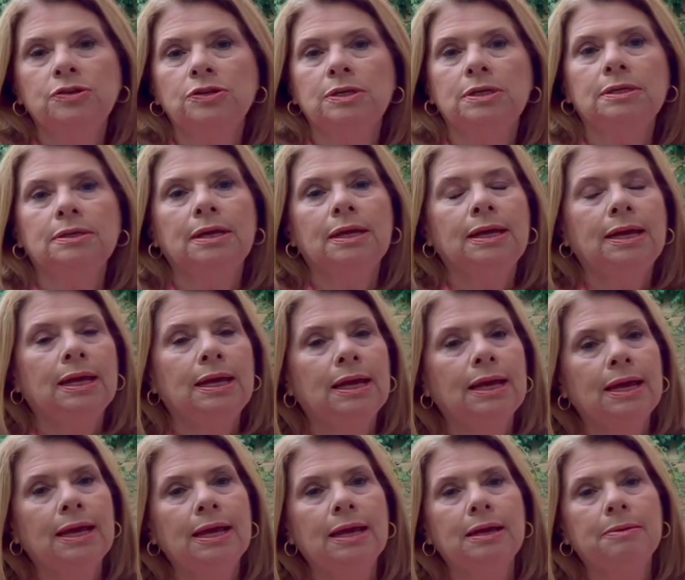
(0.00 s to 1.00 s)

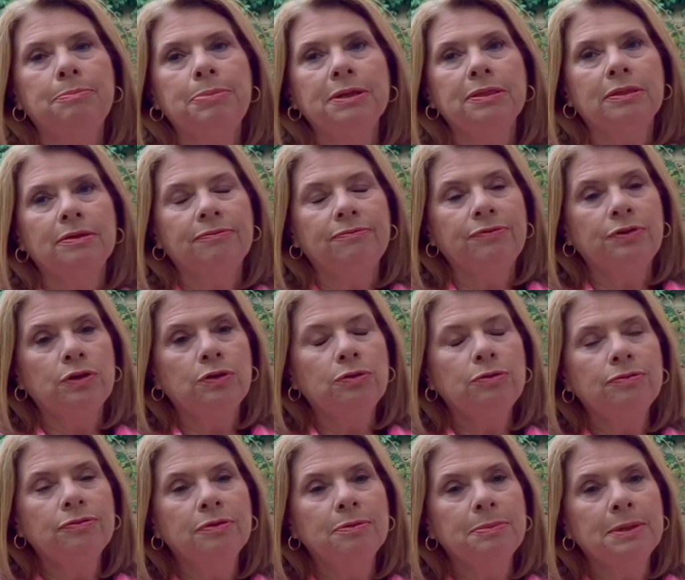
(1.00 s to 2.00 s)
Mm. But the
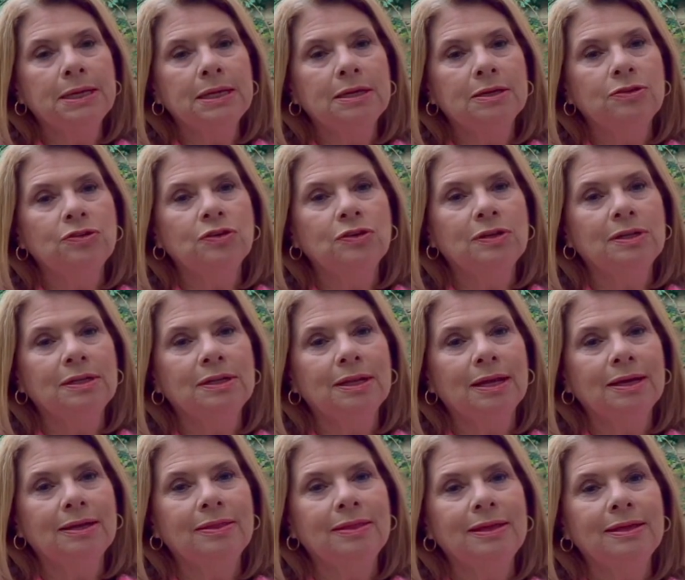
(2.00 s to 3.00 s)
view from the kitchen,
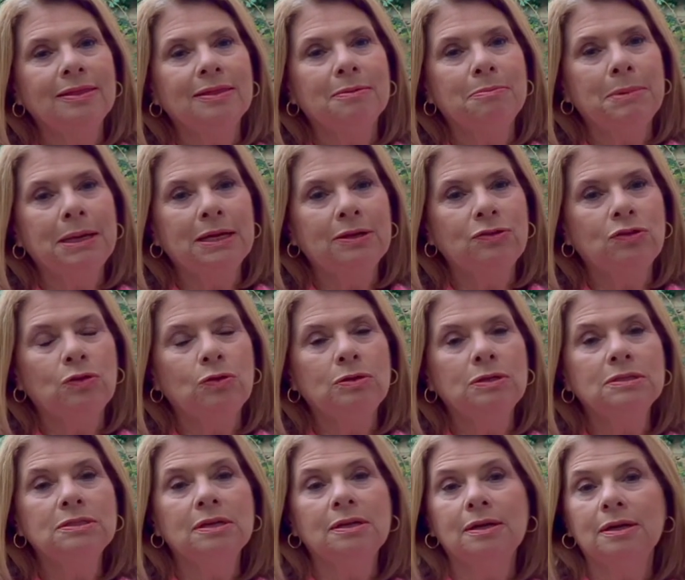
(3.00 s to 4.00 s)
I think the man told
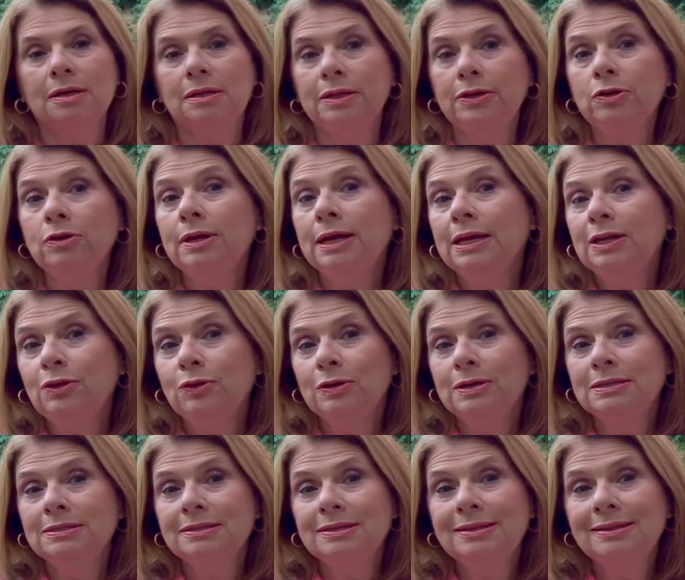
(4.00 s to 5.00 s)
us on a clear day, you
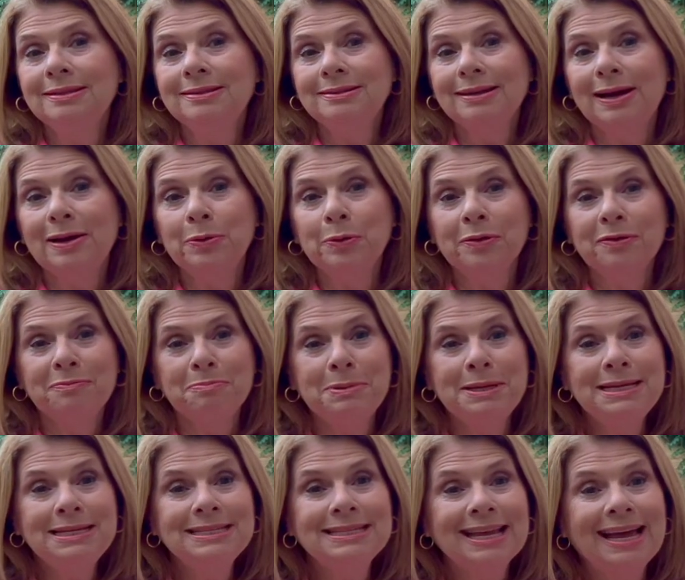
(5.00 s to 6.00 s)
can see the Tower of
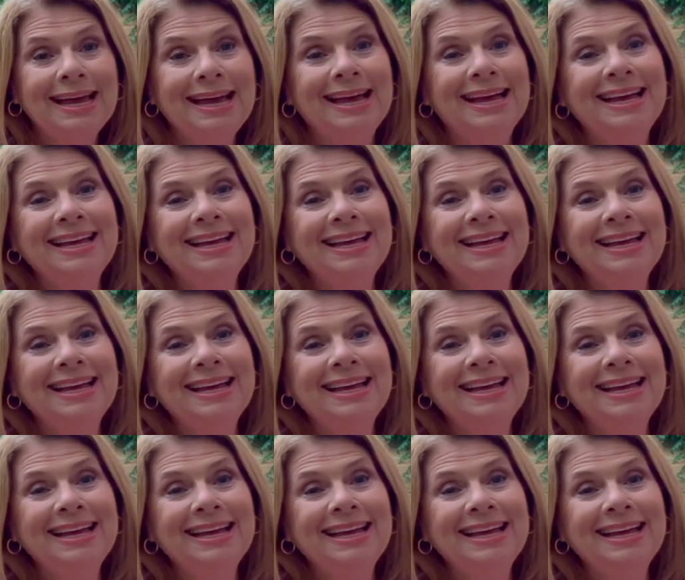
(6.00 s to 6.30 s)
Pisa.